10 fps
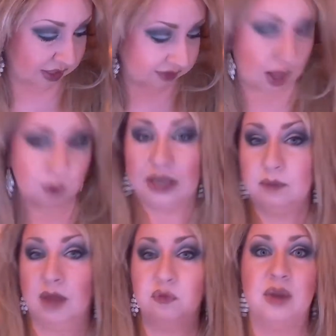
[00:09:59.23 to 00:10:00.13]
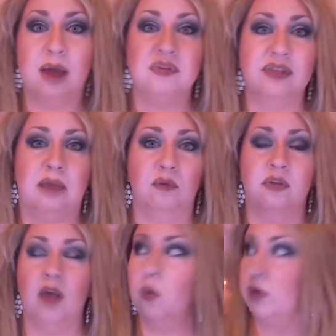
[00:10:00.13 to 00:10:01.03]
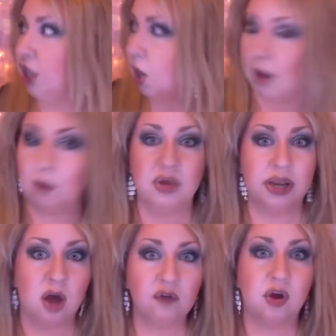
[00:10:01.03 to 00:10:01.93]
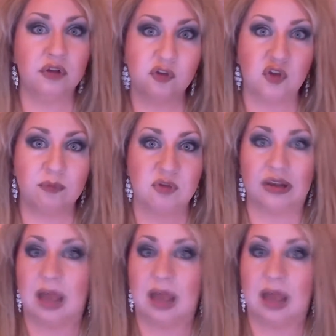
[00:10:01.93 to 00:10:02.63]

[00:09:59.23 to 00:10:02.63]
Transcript: So anyways, what I was saying was, oh, you know, I went off on the subject.